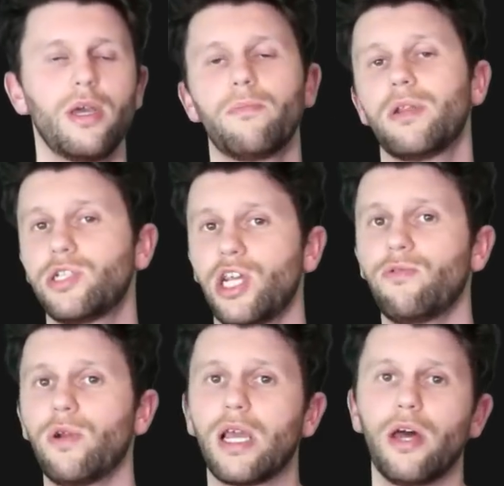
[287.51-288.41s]
but uh,
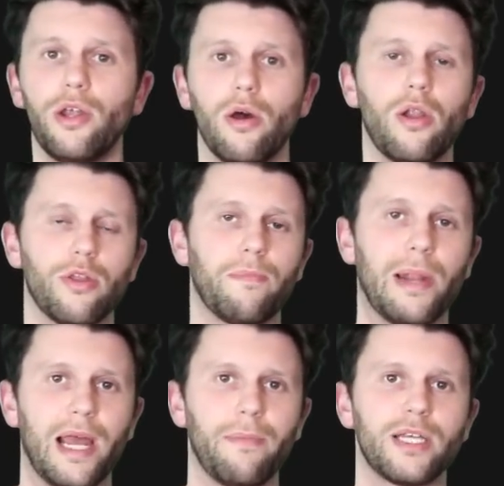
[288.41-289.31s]
generally, I know a lot of the
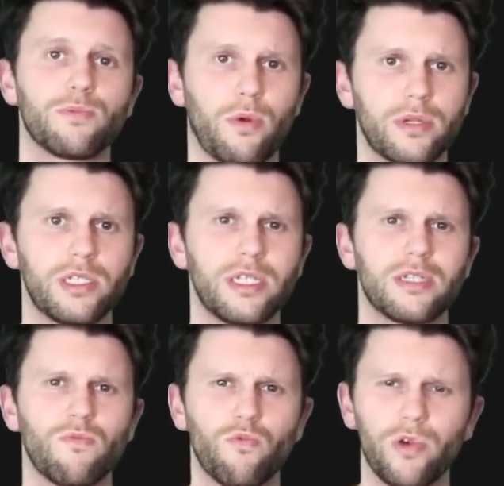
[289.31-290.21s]
player base want to see
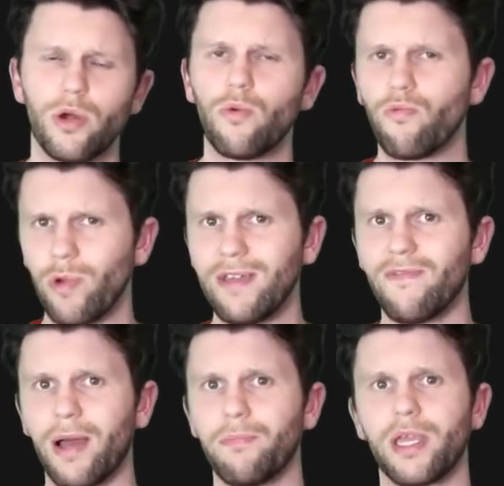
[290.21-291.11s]
some real
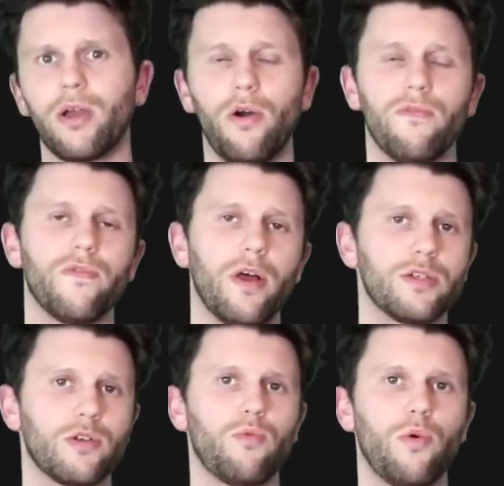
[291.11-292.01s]
revamping of
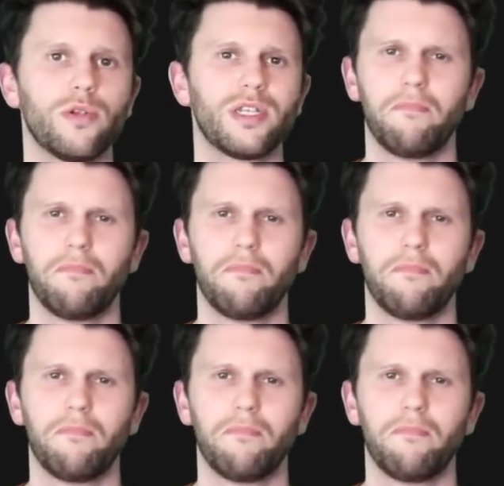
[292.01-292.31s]
those rewards,